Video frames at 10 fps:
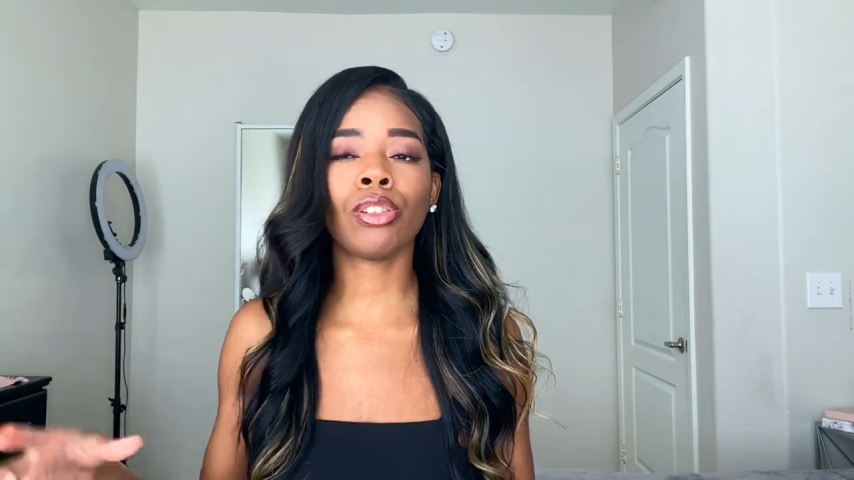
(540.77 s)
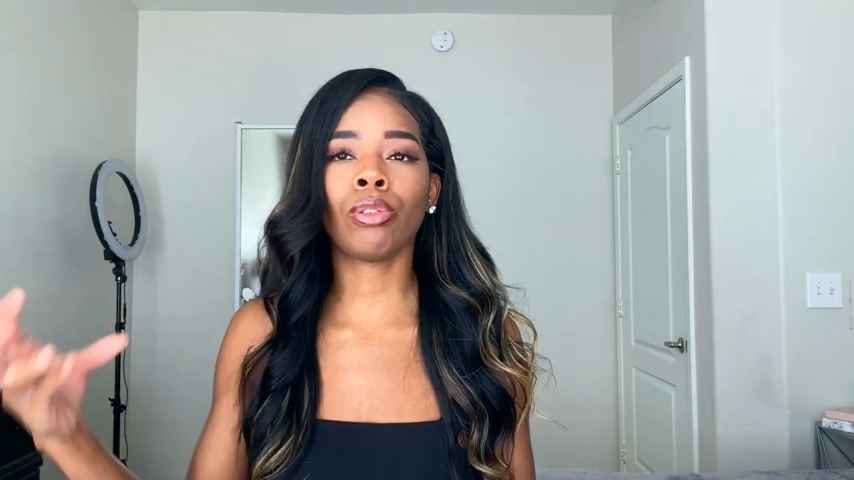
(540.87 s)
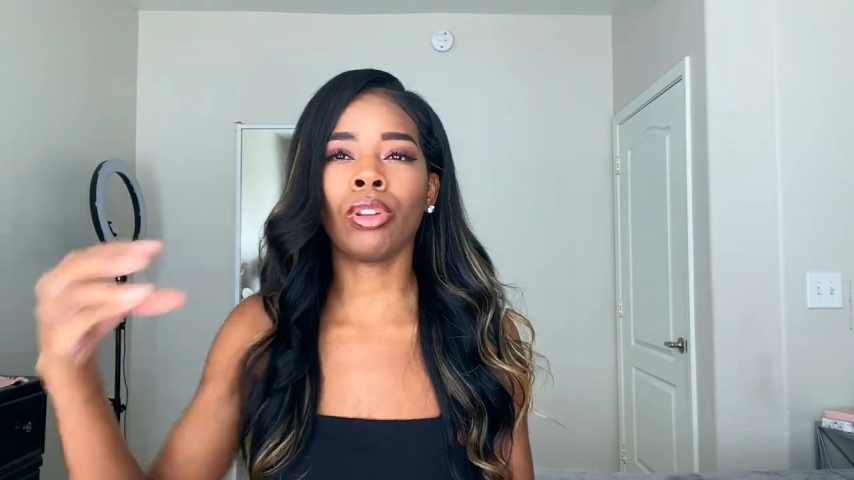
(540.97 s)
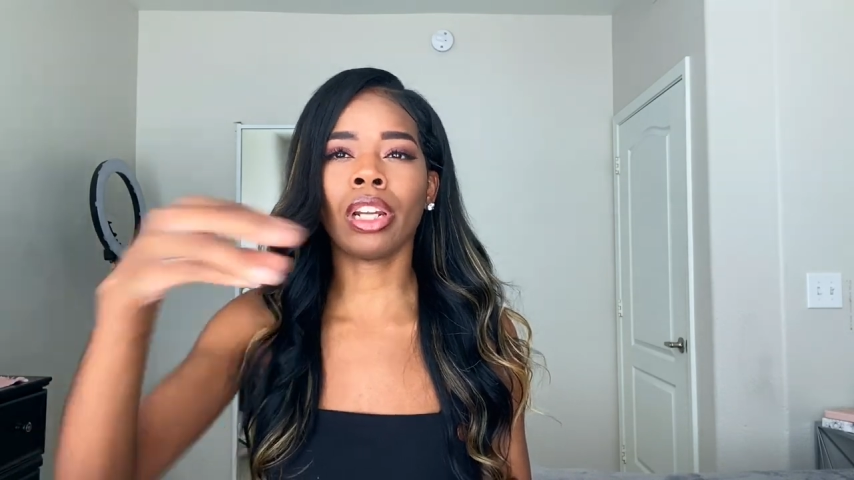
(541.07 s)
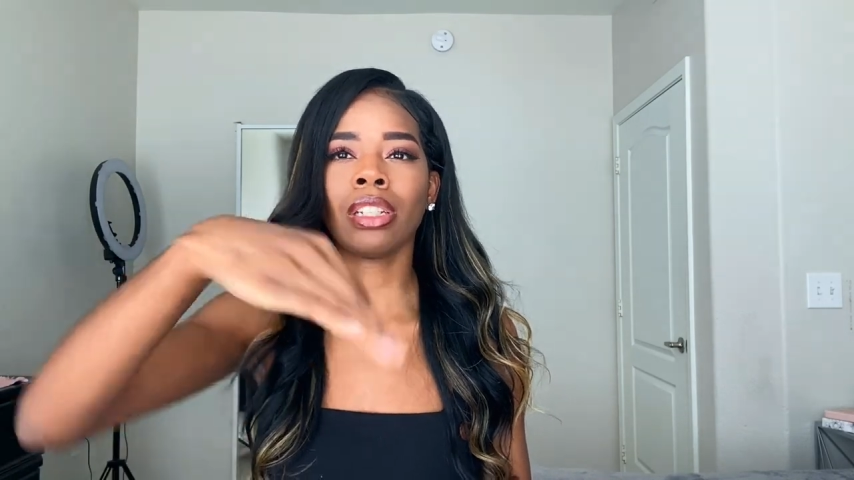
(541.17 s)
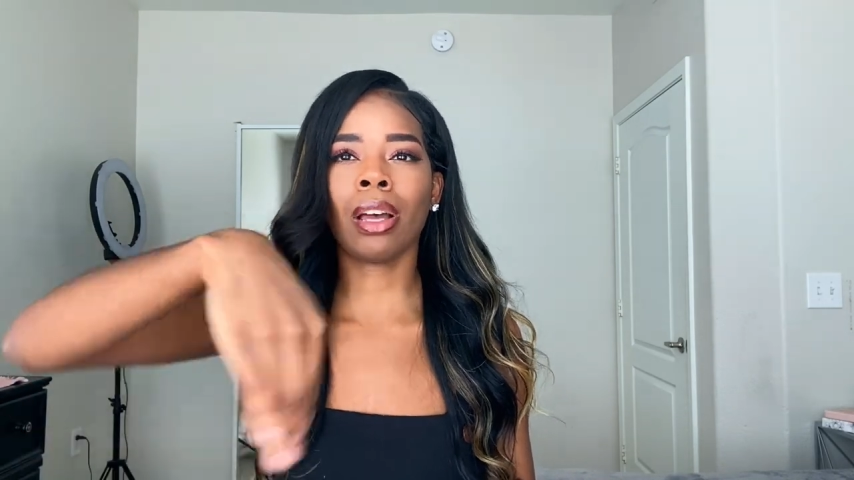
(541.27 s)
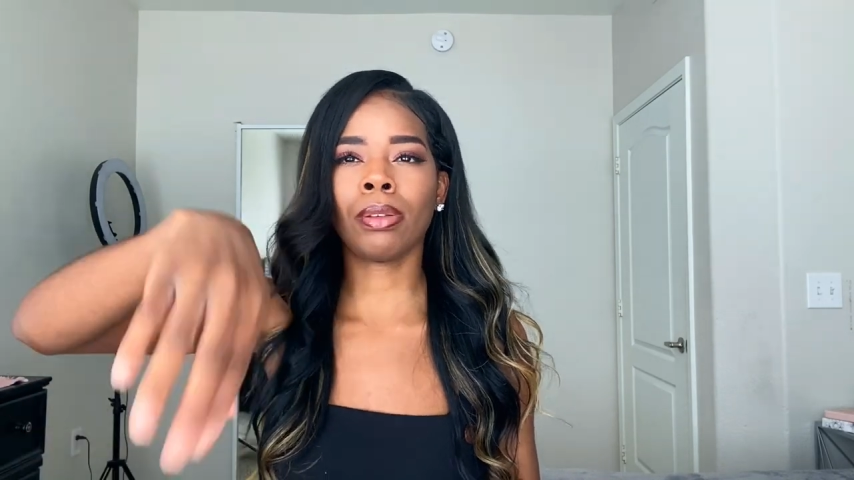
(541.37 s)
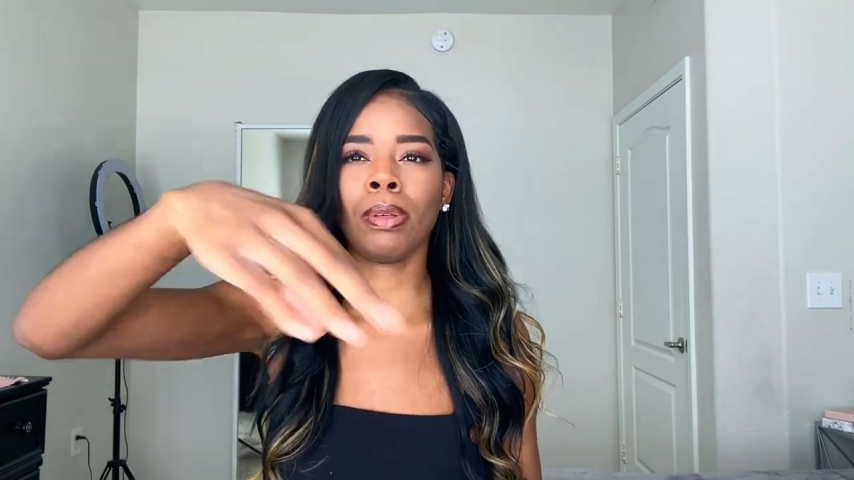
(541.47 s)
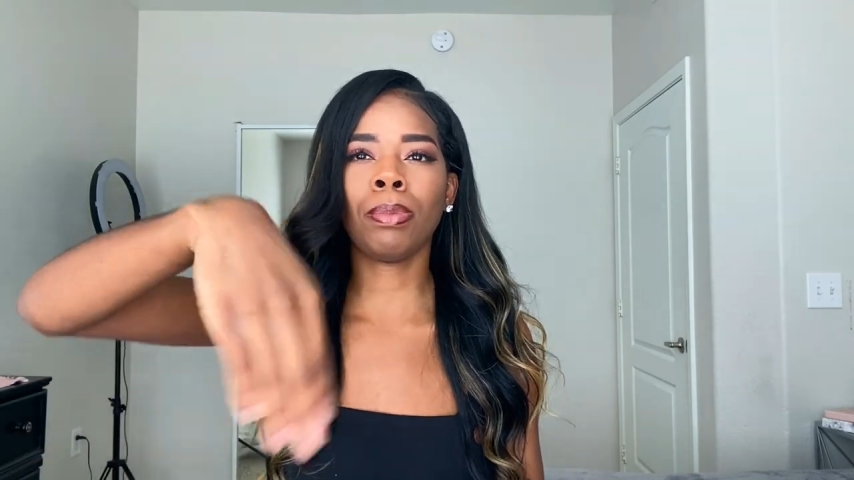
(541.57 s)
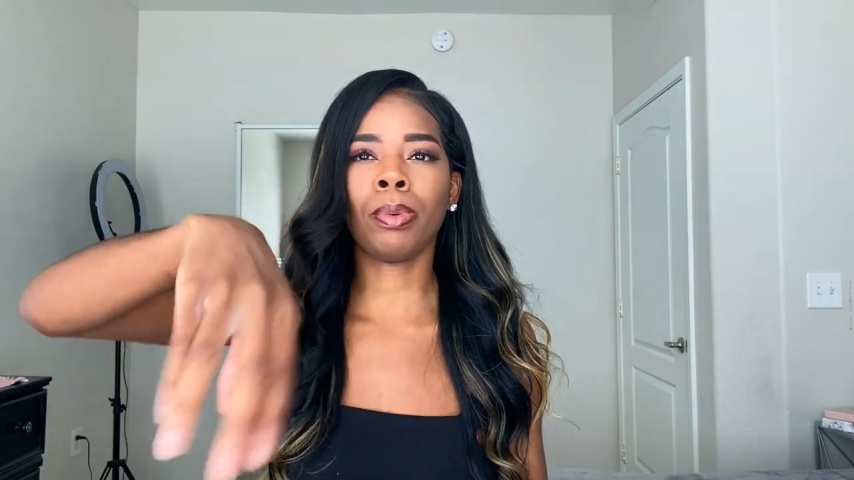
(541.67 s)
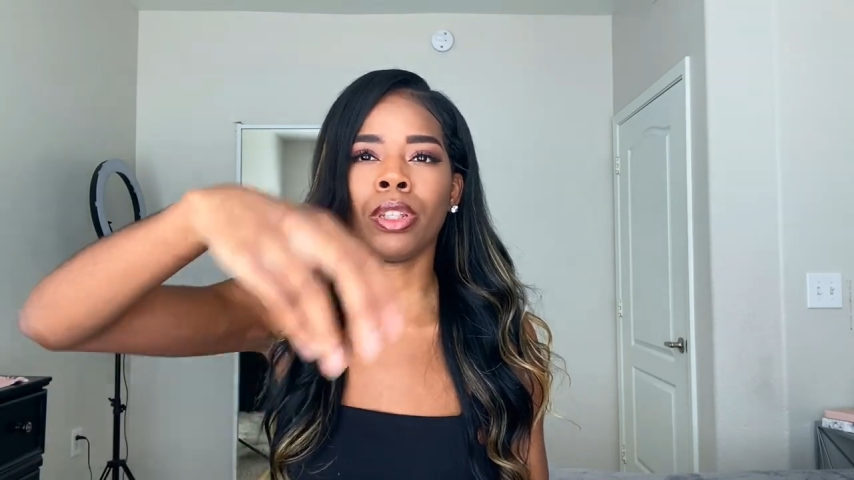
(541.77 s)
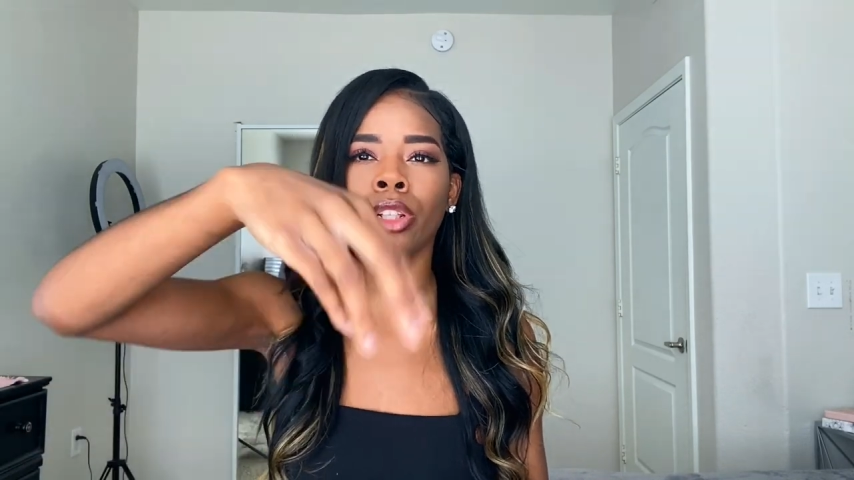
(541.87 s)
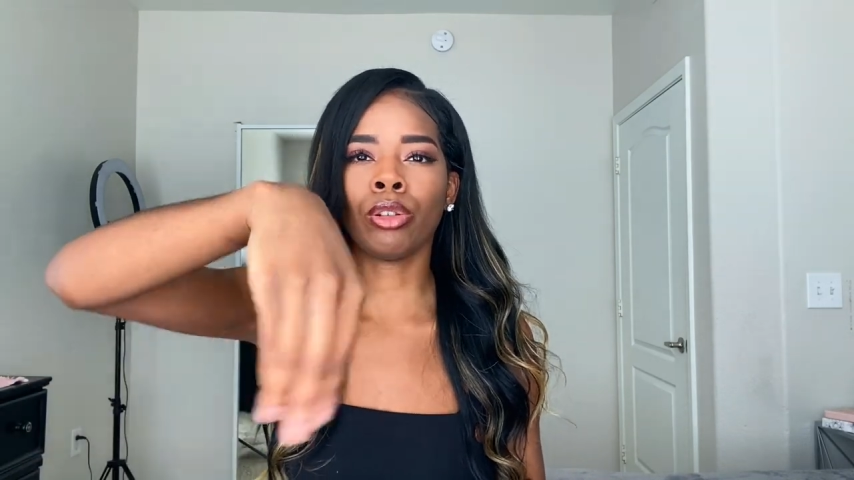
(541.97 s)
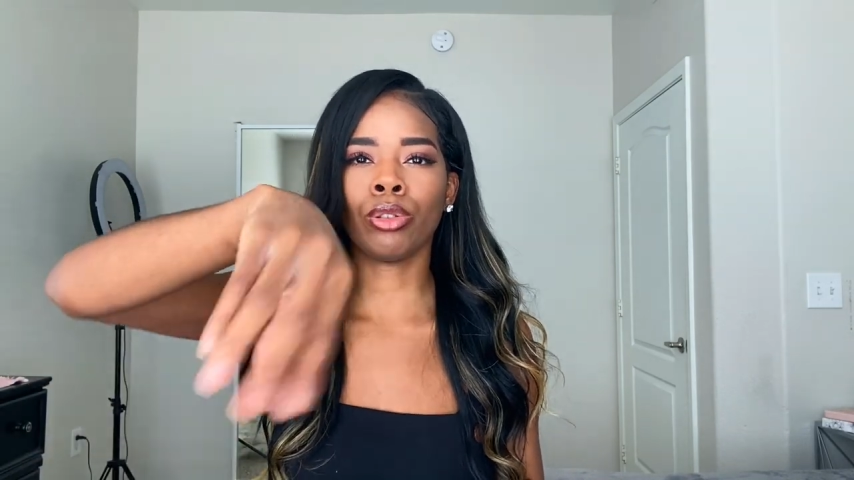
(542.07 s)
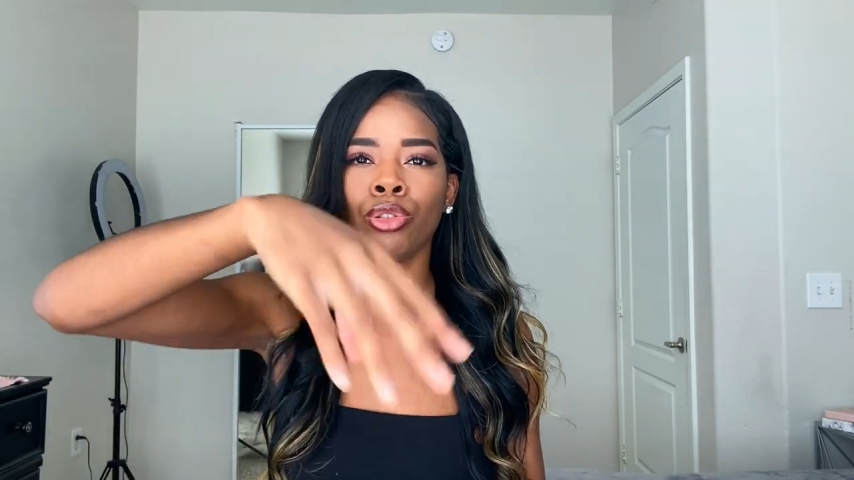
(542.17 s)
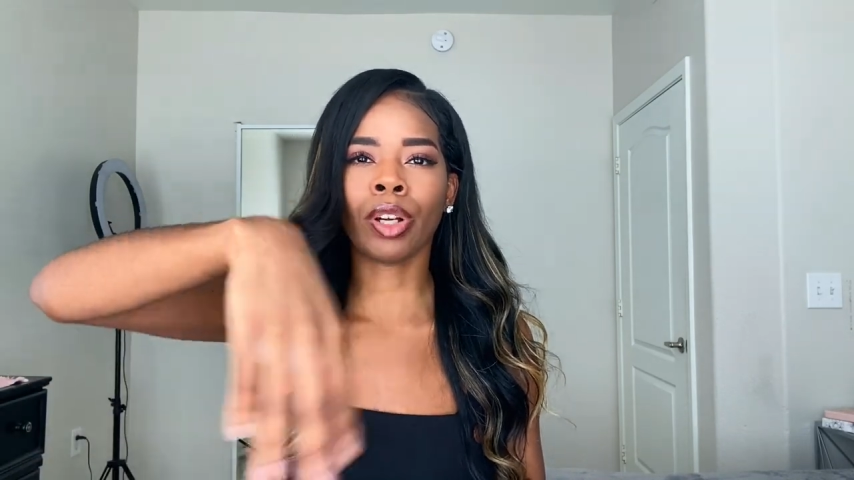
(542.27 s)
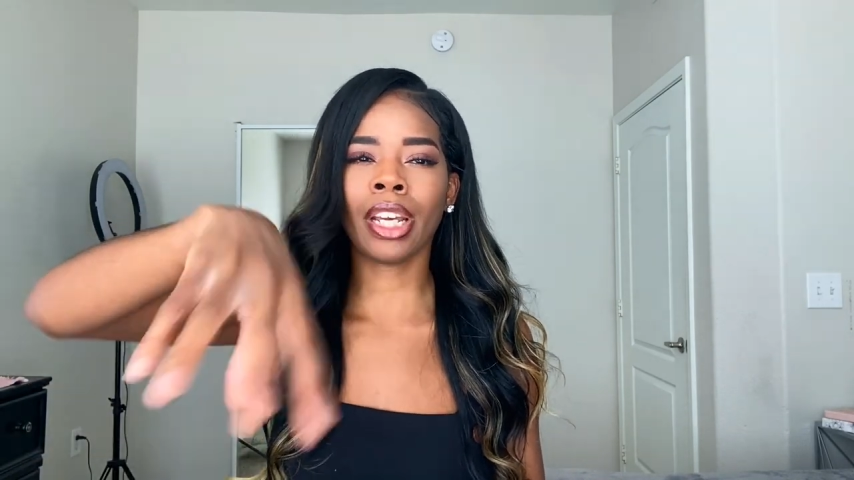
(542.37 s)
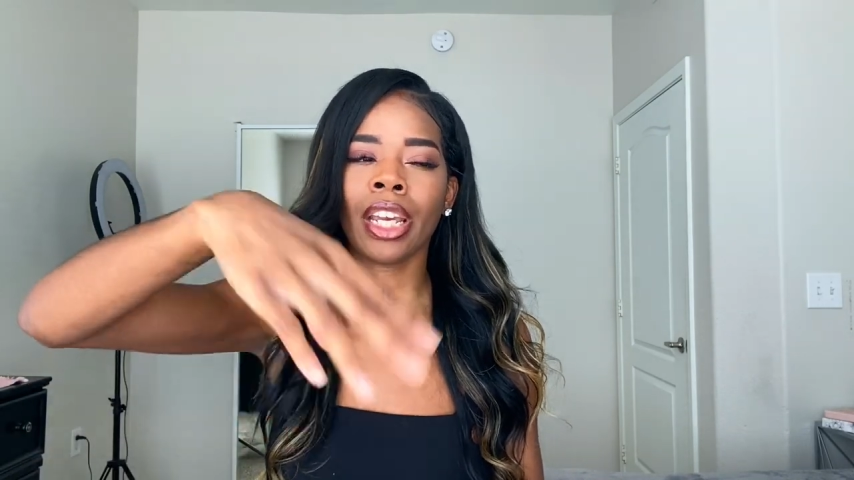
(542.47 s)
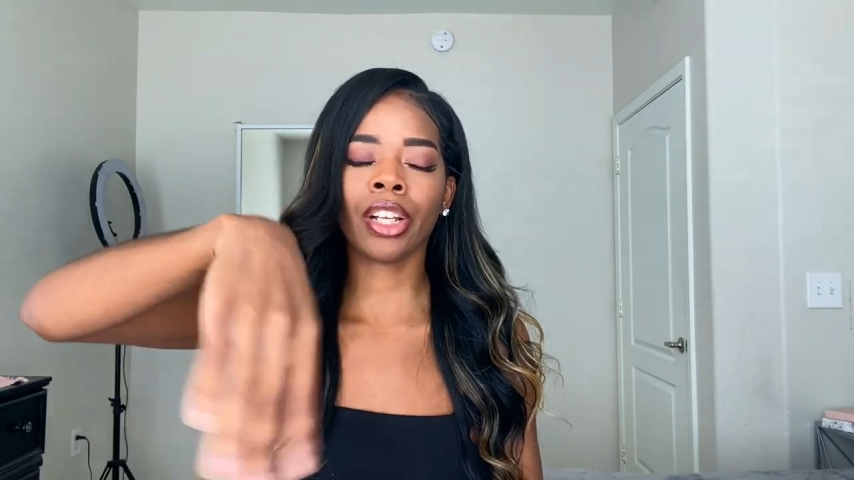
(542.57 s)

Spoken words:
so a lot of times people put the little drain